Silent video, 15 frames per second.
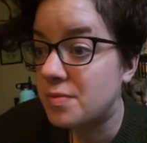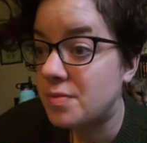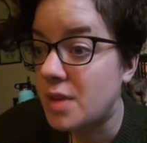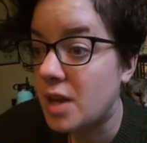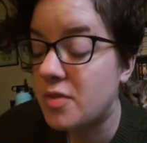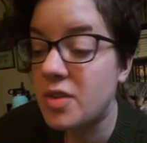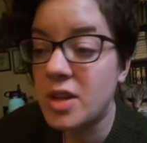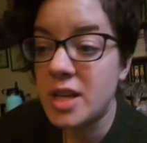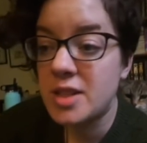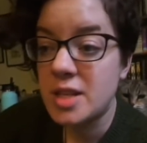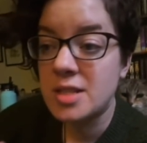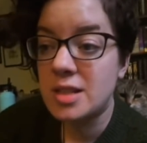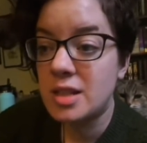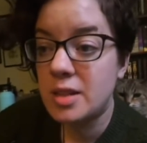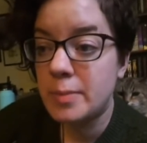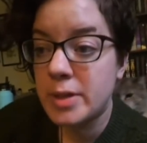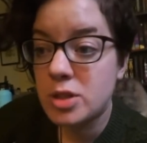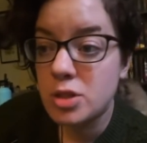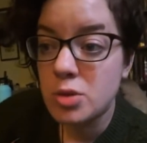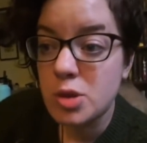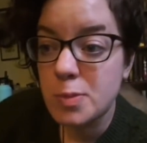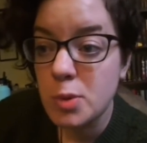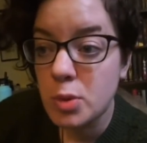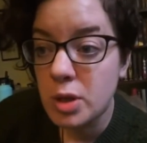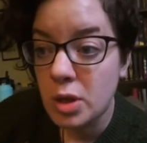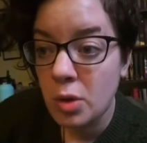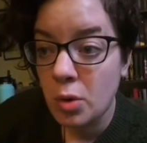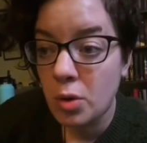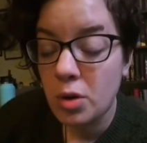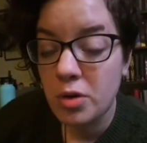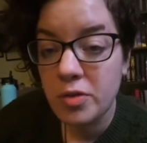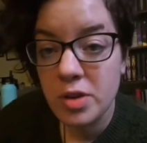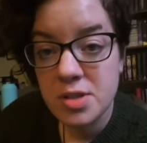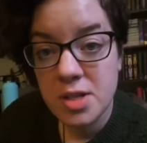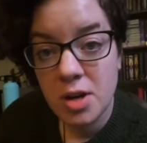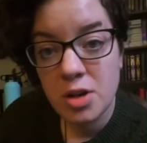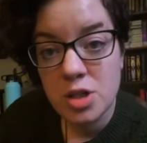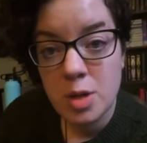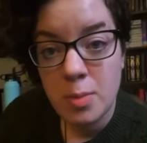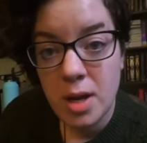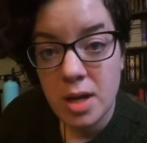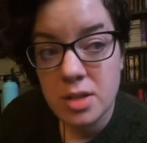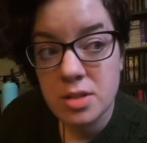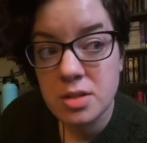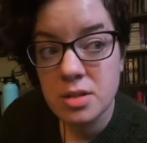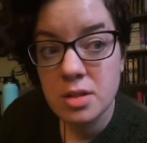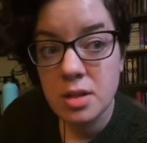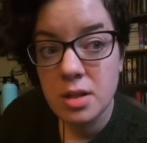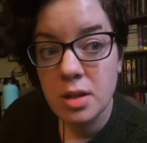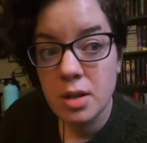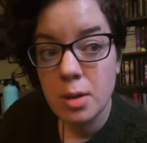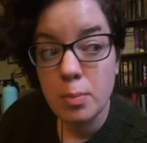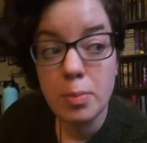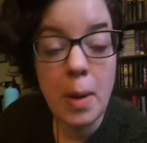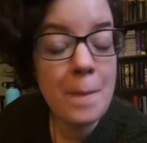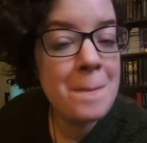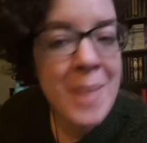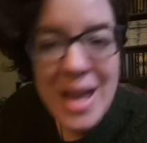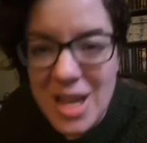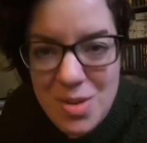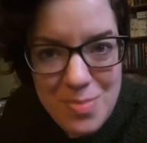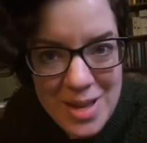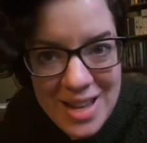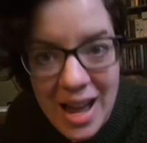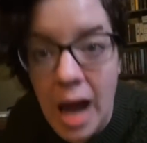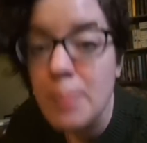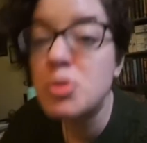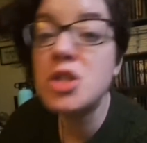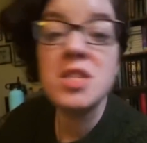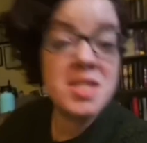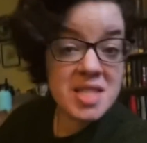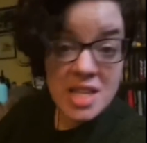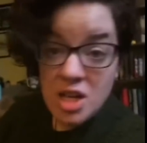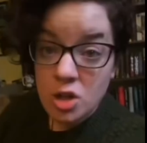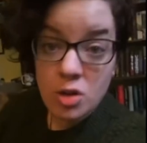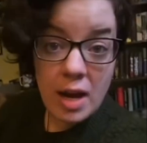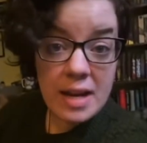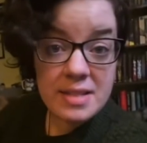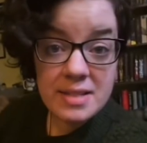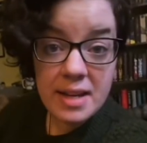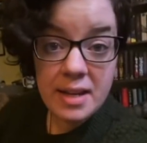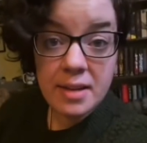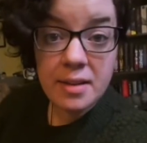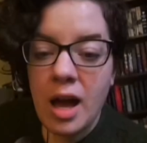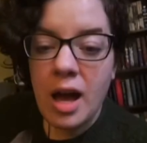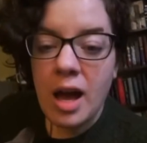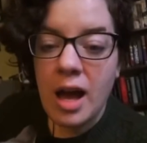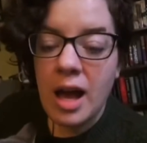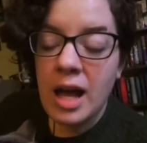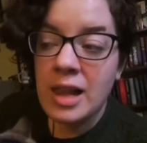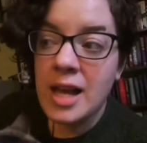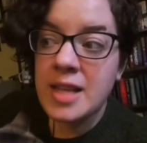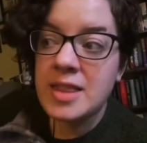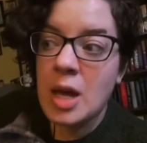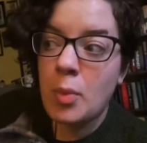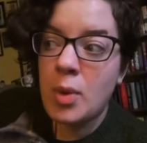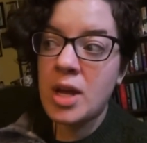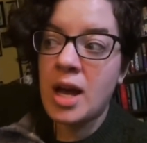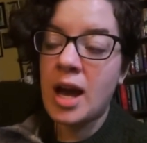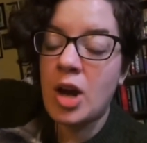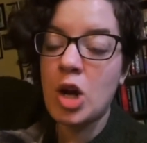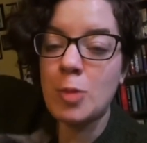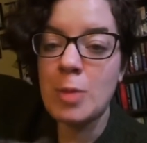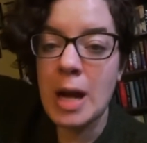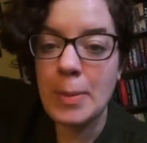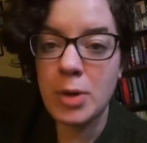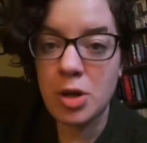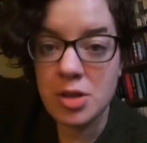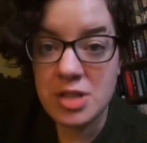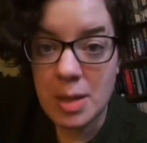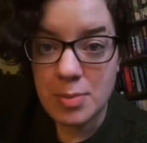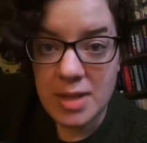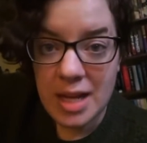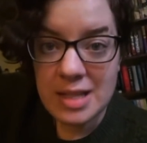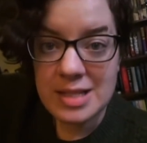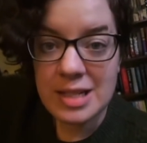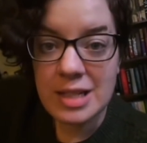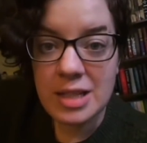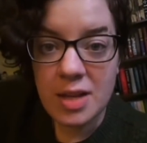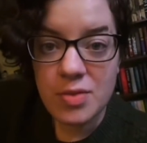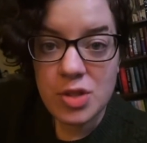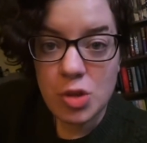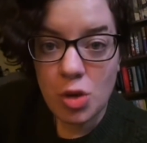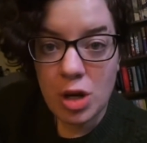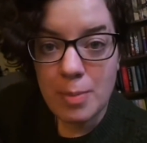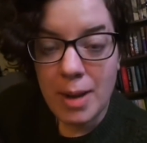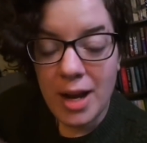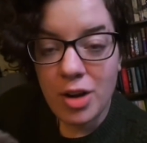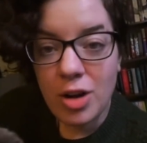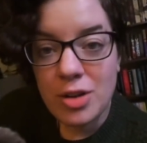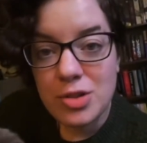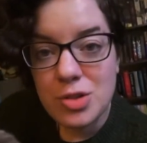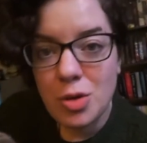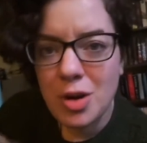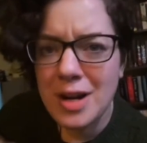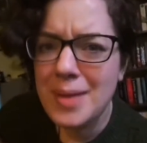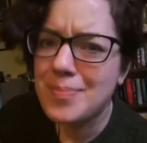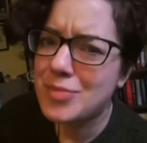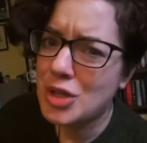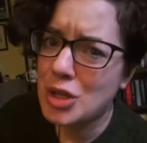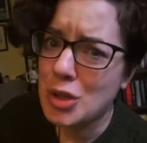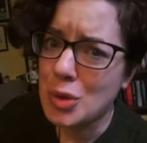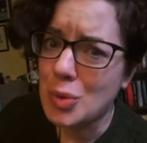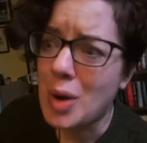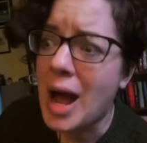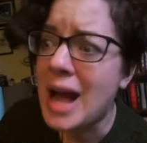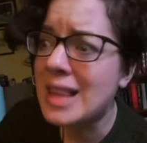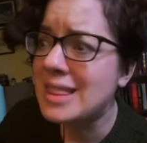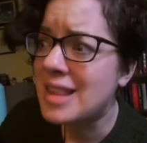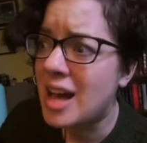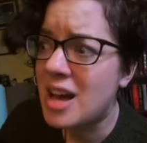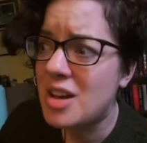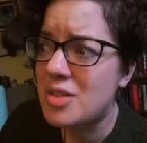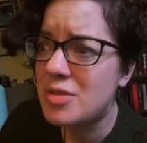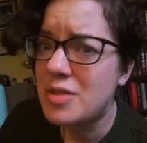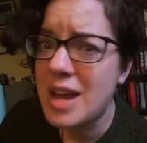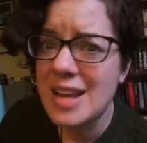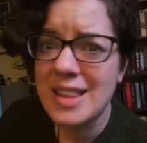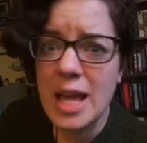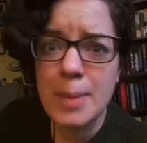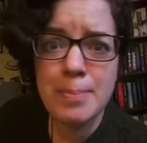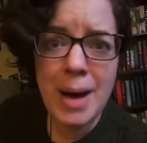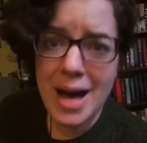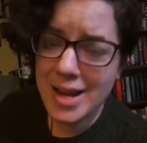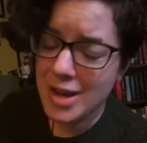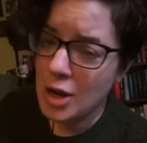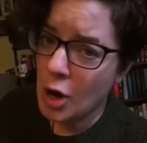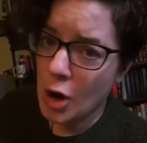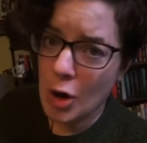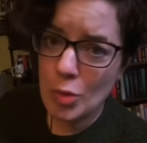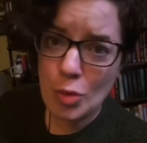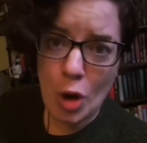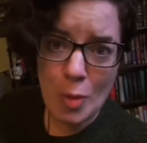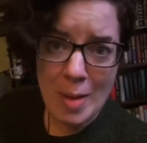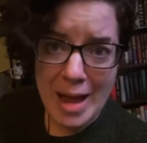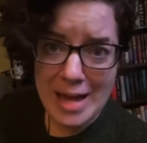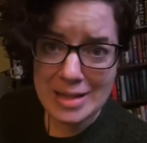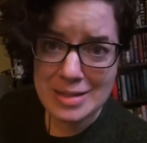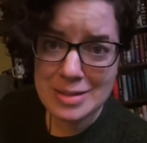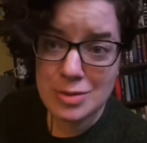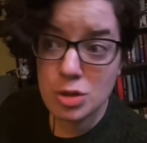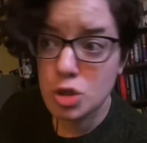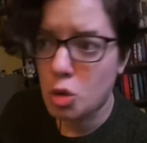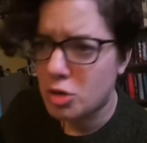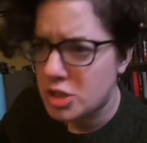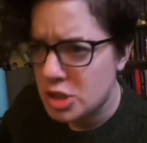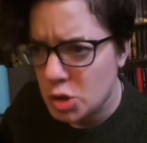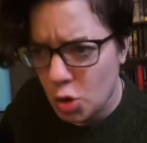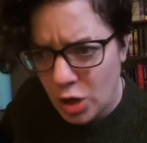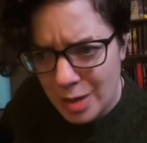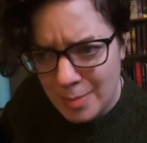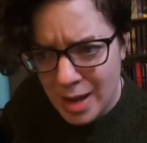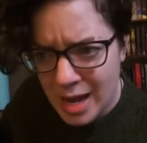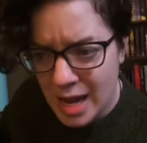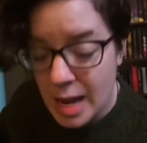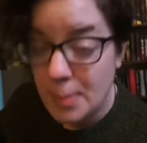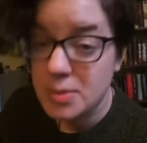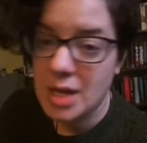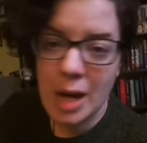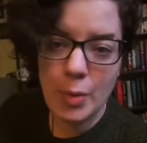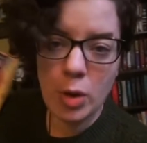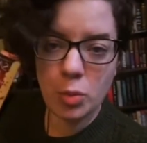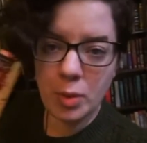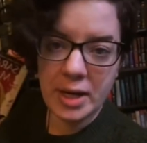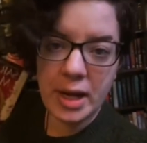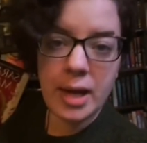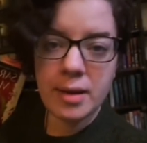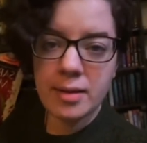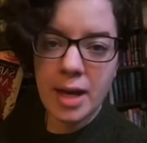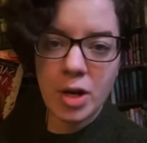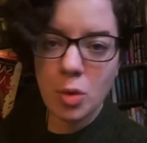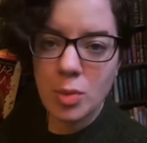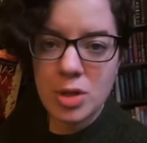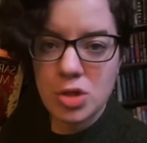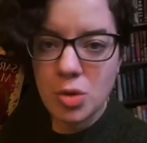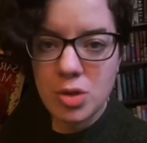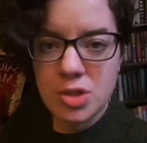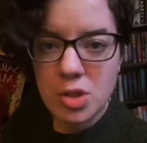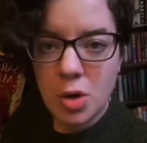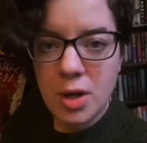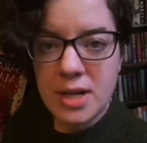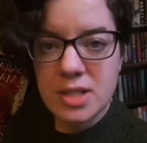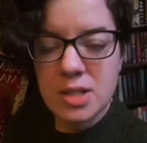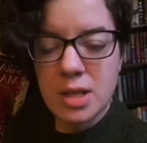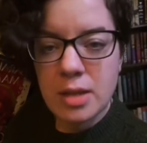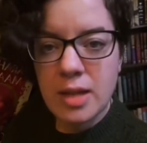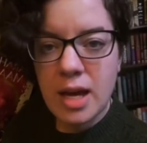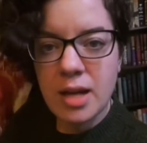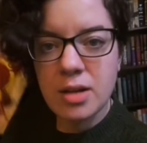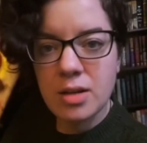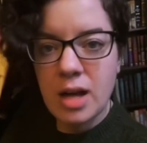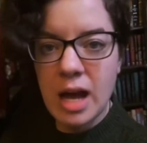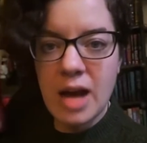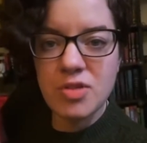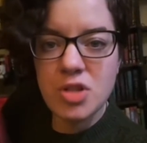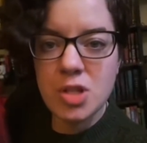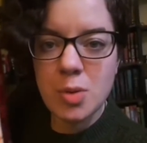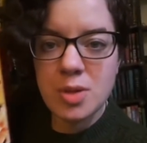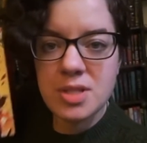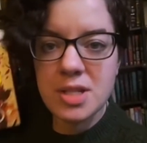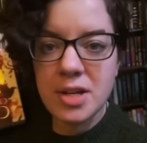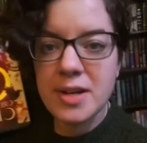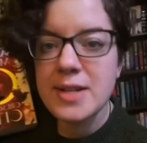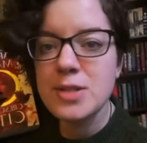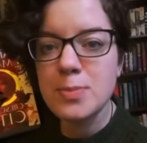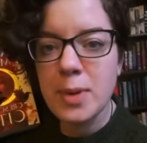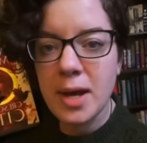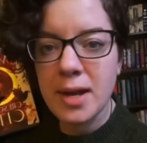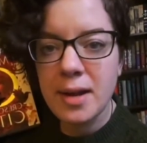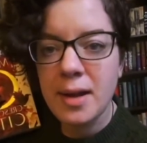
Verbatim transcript: I feel like that's a little bit too spooky horror for Sarah J. Maas, but maybe. I'm just theorizing. I like that we got her mom and her stepdad's little love story background story. Cute. I love a like bodyguard romance. Short story mayhaps. I won't read it. I don't read short stories that have to do with series, but